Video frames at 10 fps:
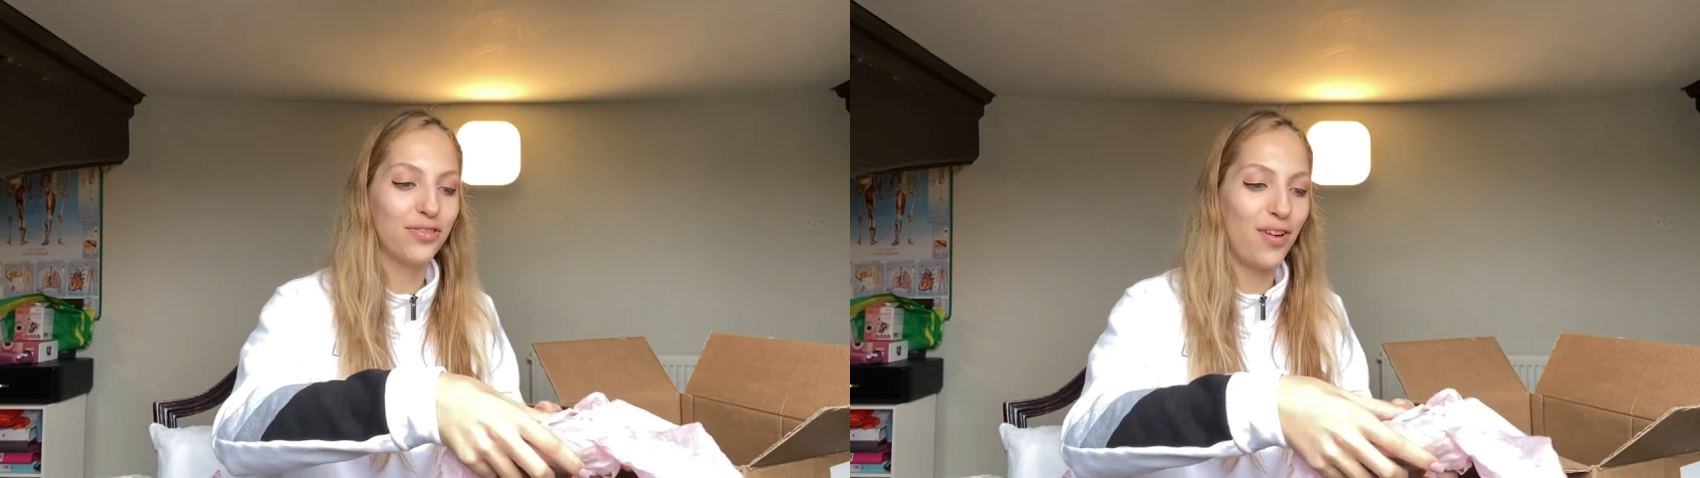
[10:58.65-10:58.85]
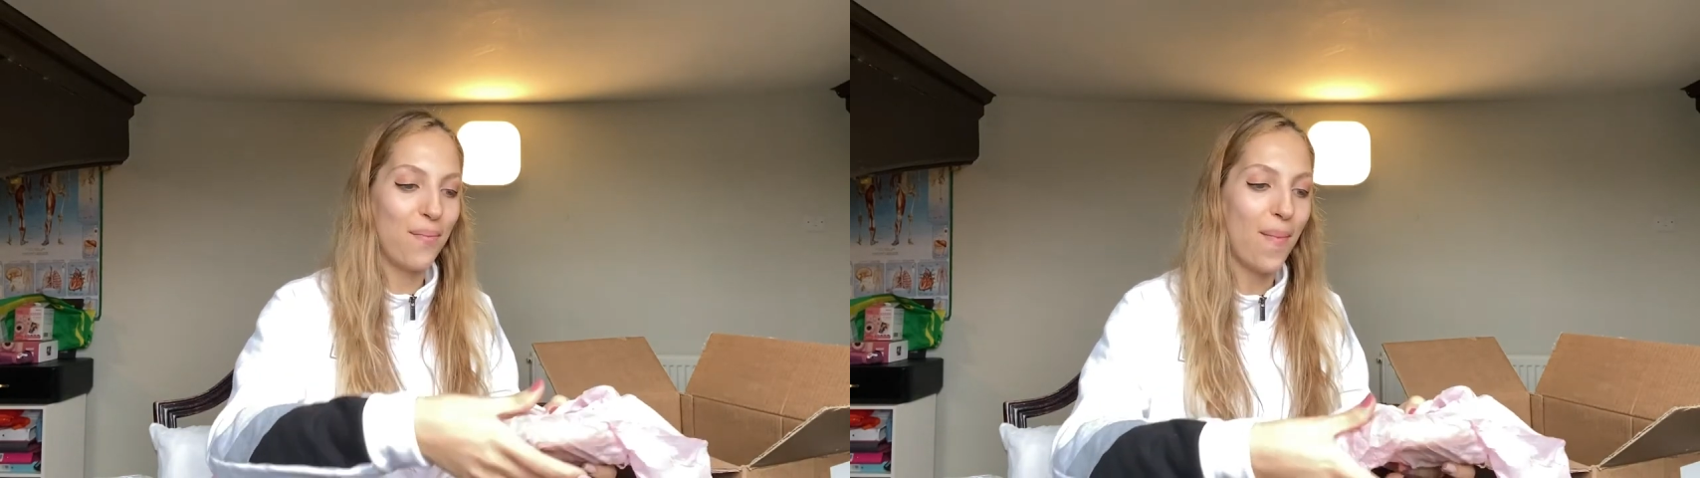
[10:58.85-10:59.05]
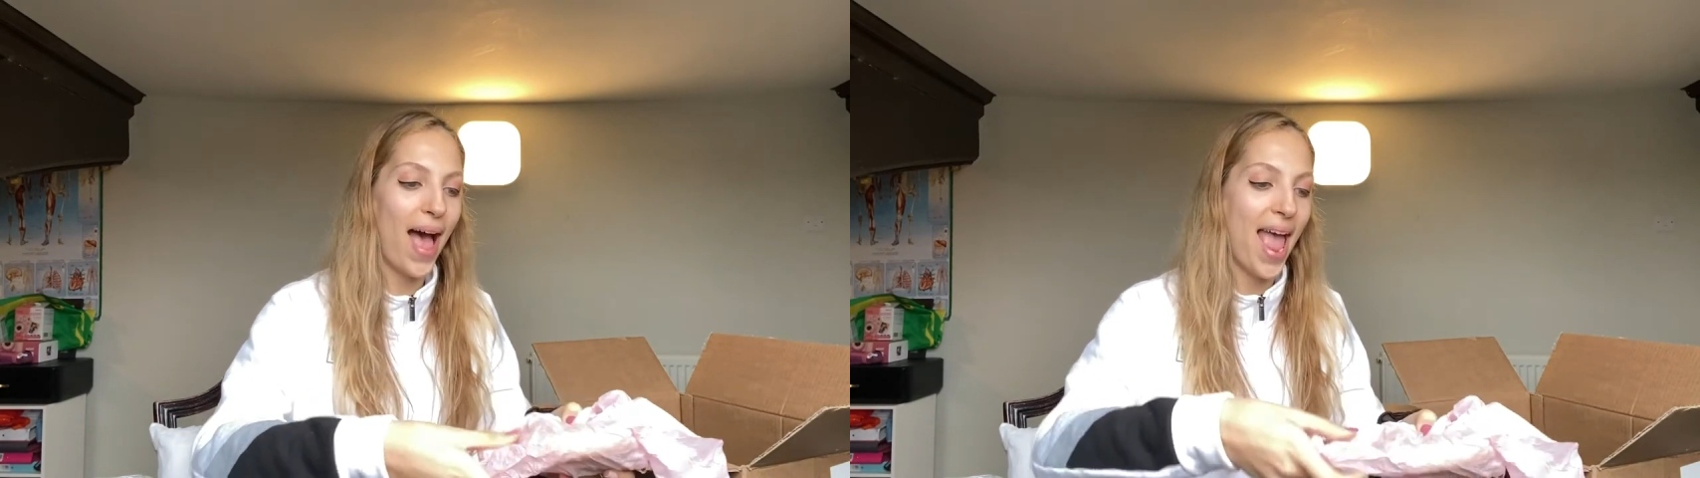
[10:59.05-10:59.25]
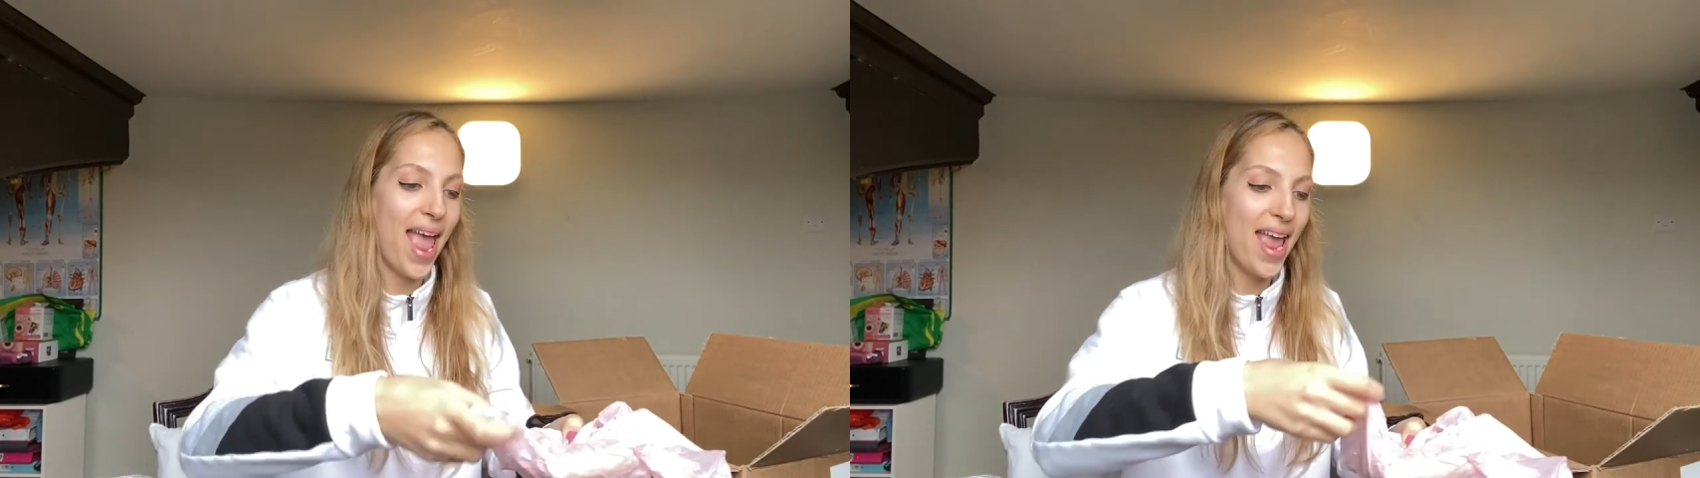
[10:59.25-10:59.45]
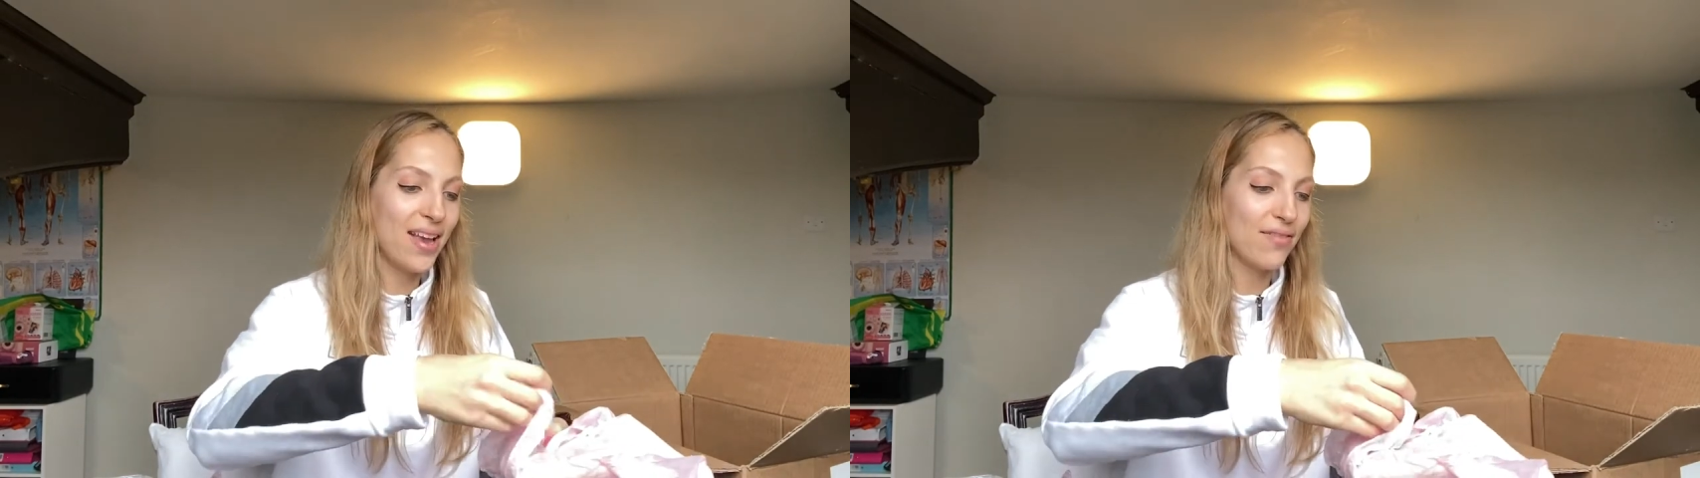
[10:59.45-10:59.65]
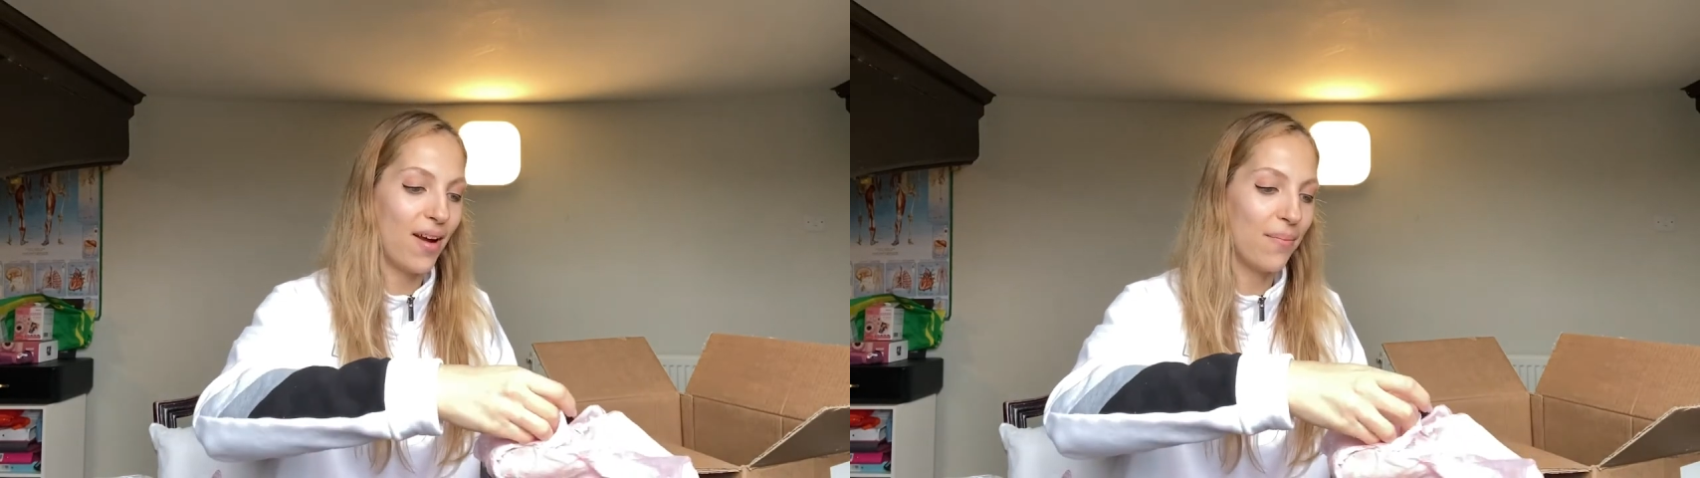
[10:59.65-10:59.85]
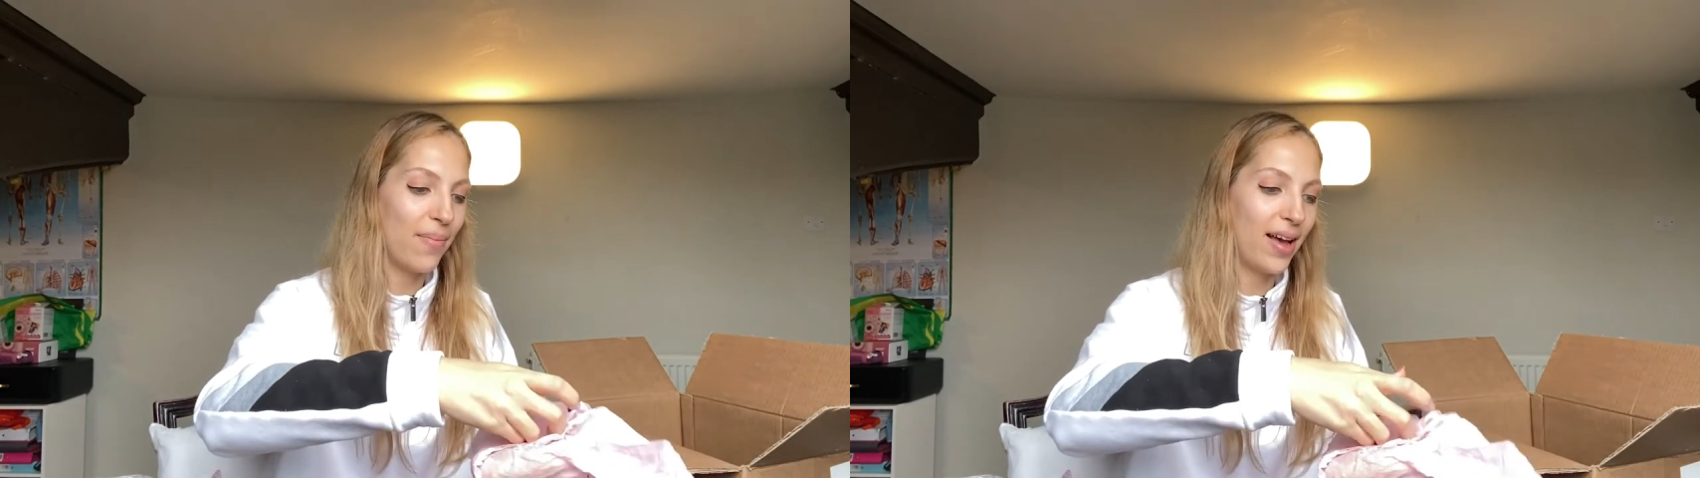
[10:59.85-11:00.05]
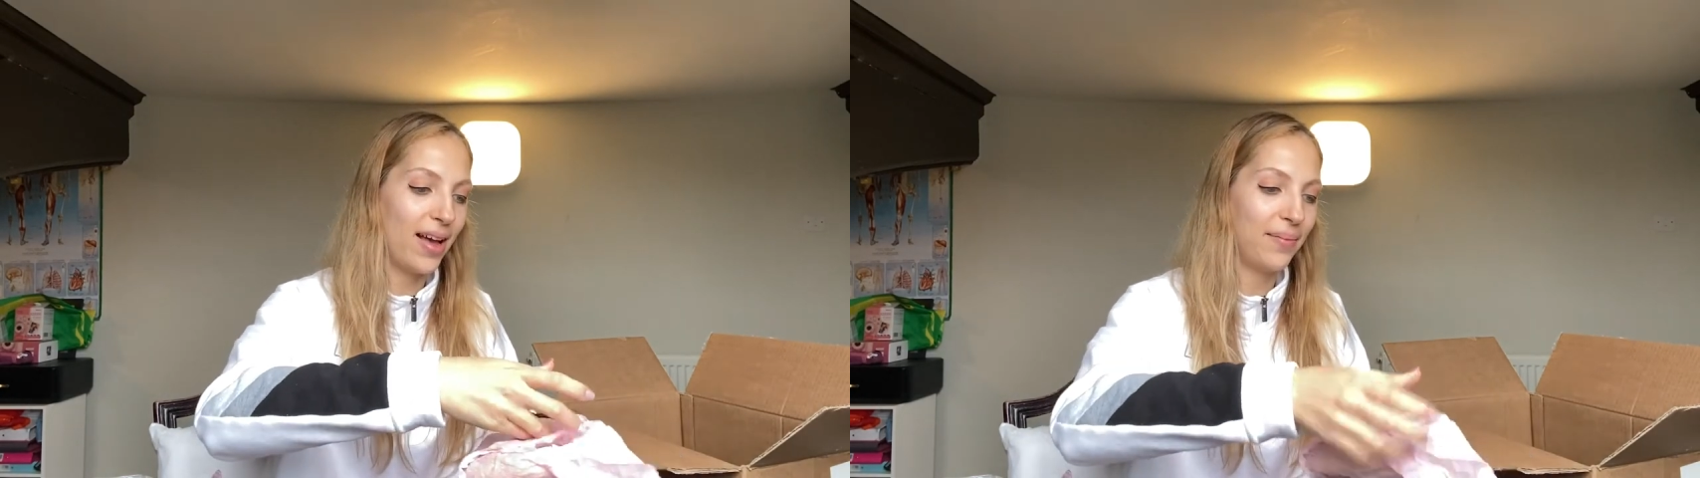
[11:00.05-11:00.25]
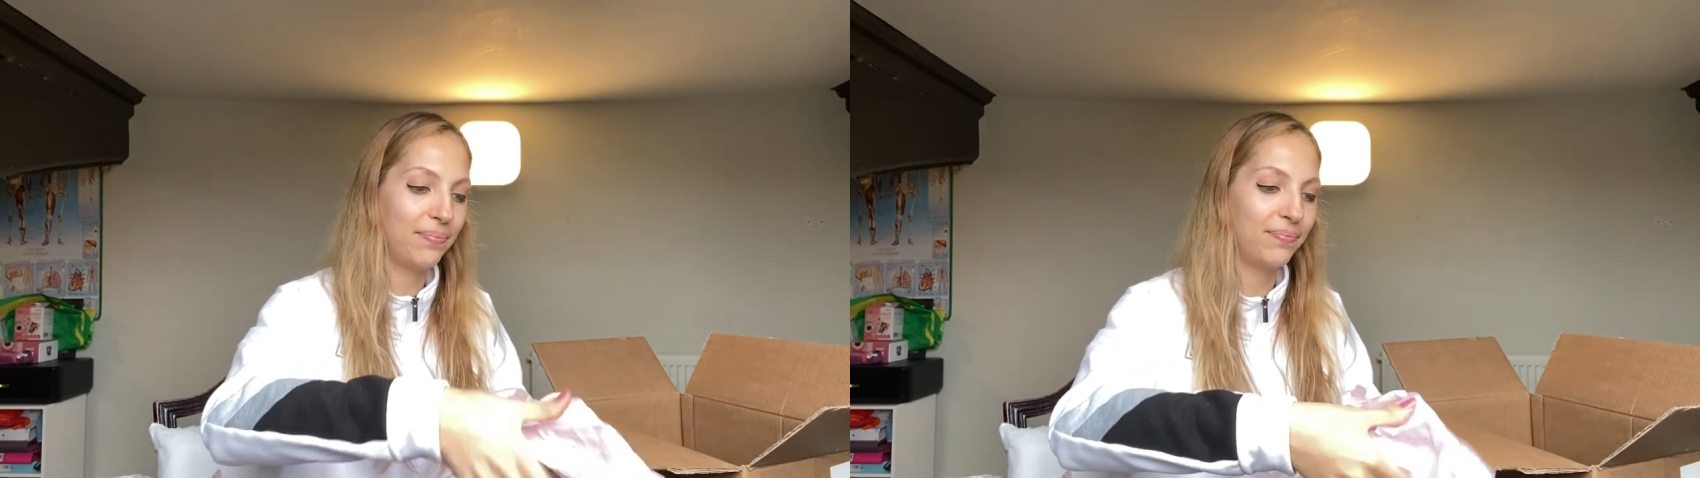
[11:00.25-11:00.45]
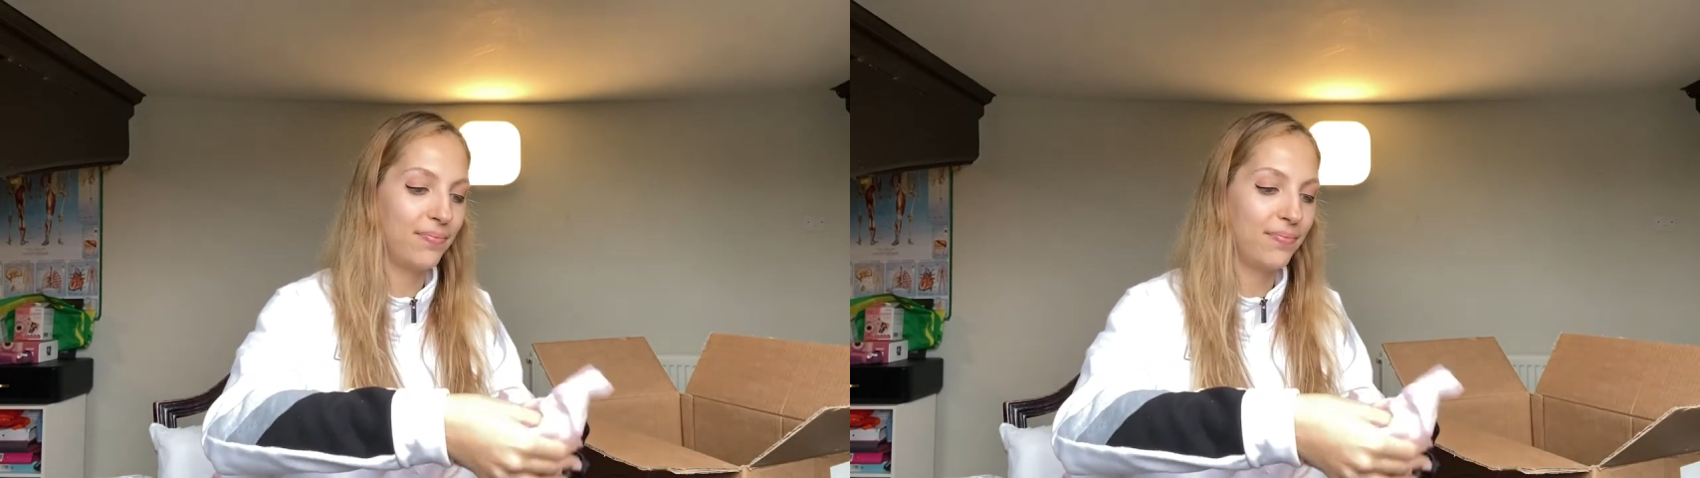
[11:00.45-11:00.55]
Grandma and Grandpa.